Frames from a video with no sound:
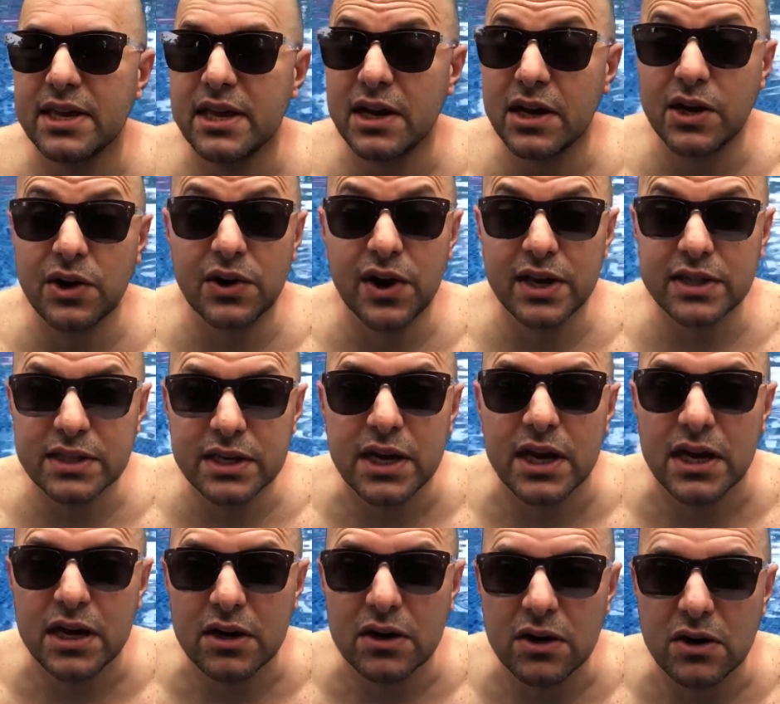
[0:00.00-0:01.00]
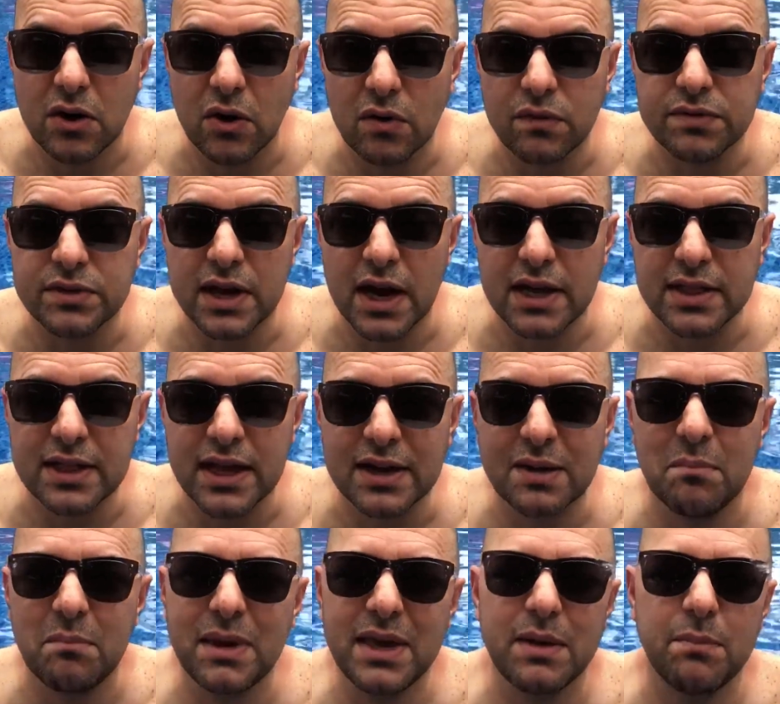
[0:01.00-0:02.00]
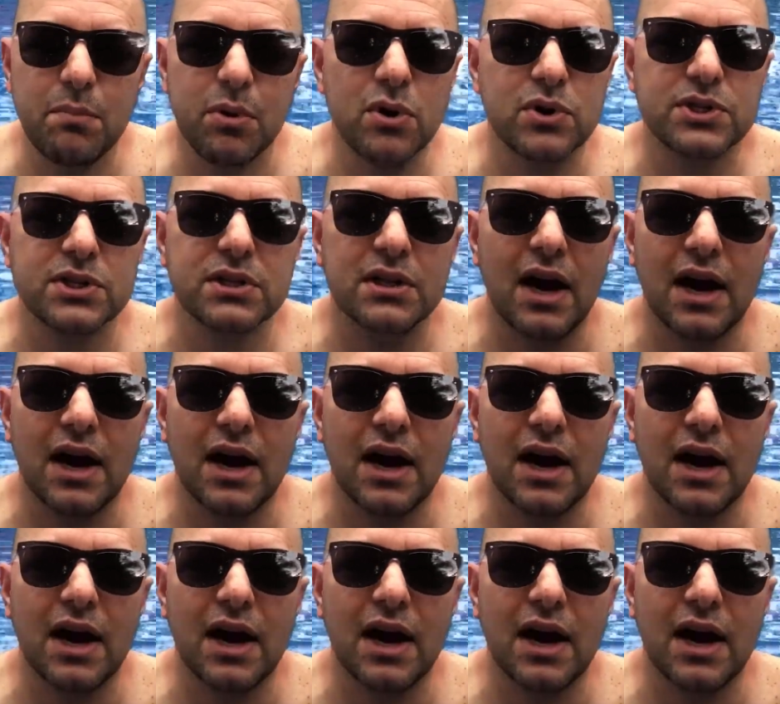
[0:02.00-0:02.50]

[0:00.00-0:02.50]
great care of that. Like me personally,